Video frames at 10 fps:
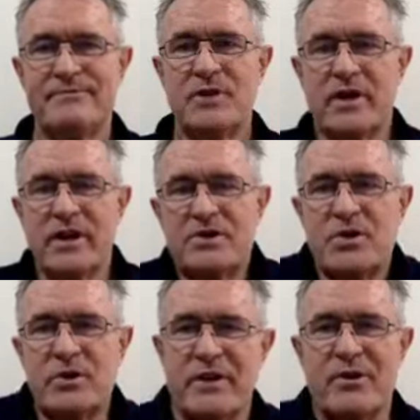Okay,
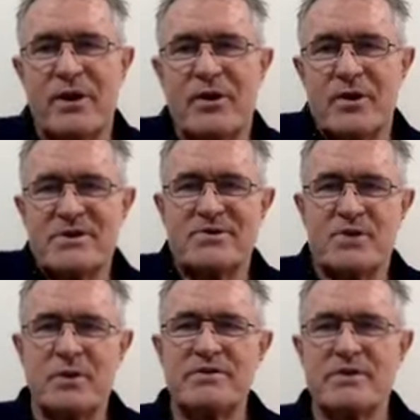sure. Another great question,
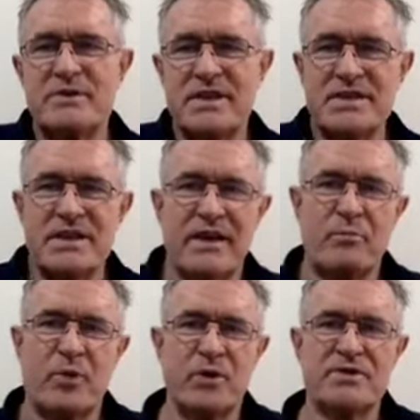Tommy. So essentially,
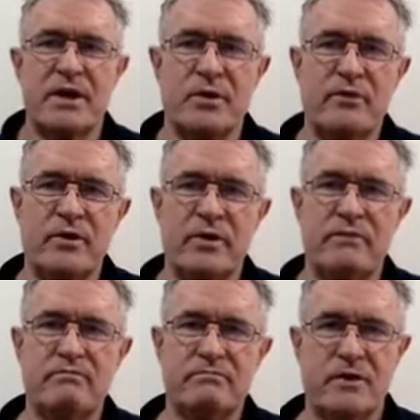that boils down
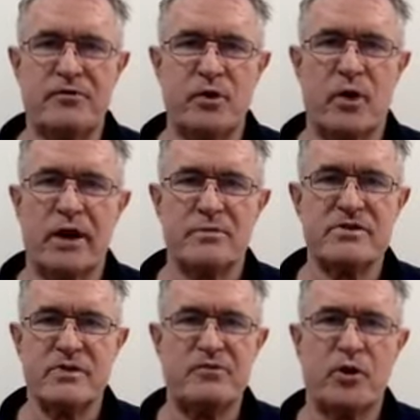to a few items.
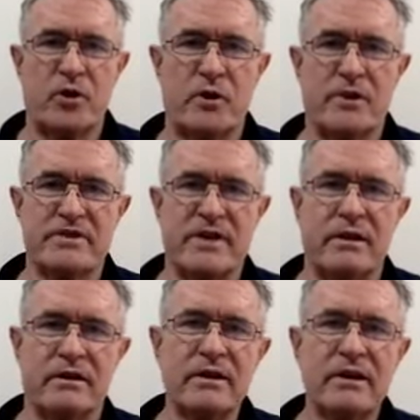So four of them
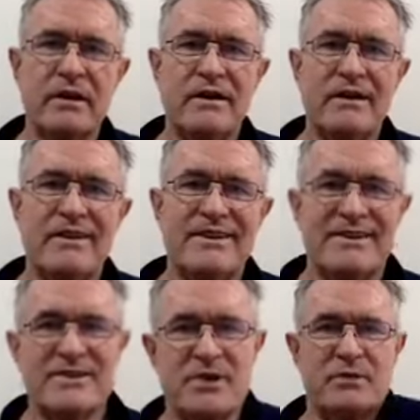exactly.
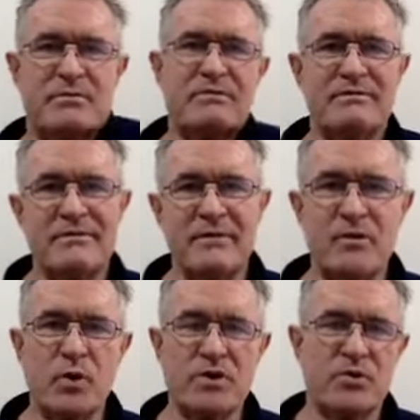So
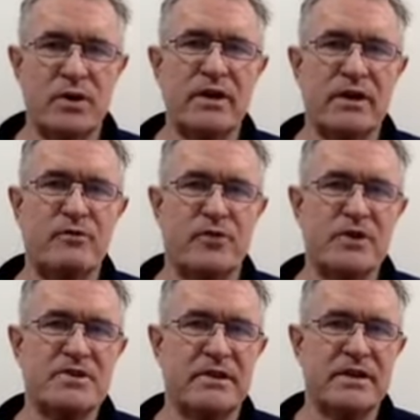what you really need,
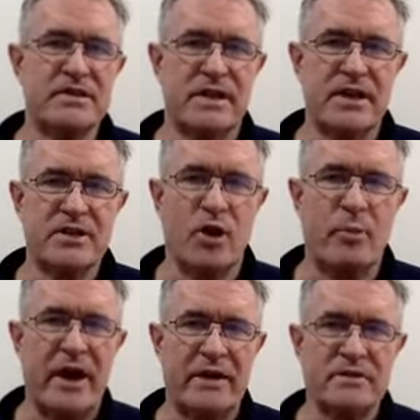firstly, is an agile
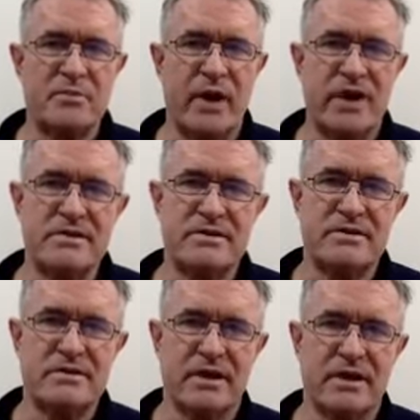
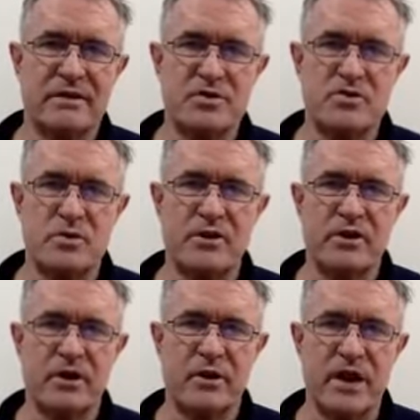patterns-based distributed
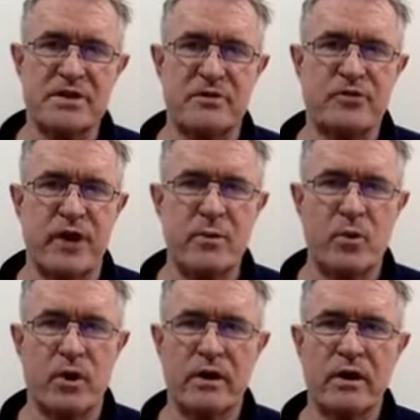integration
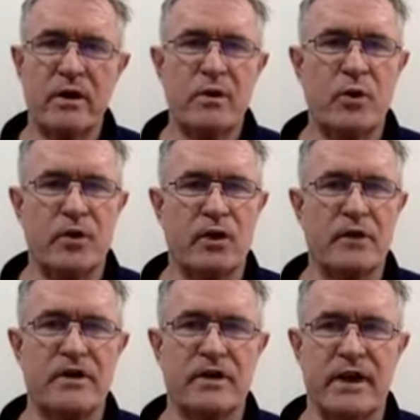framework with a
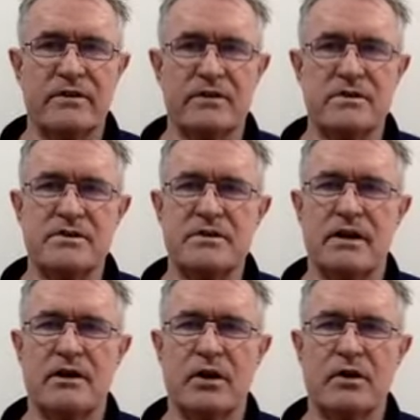lot of connectors
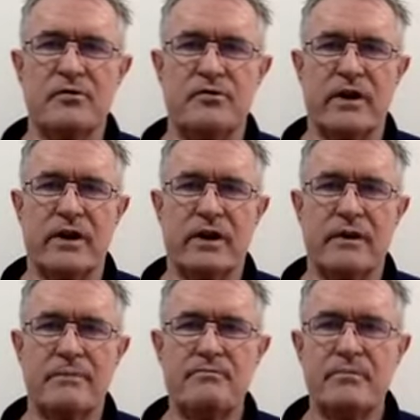and a lot
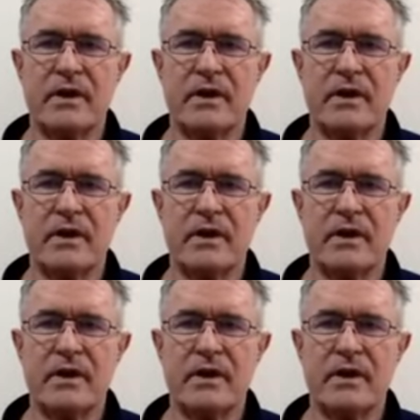of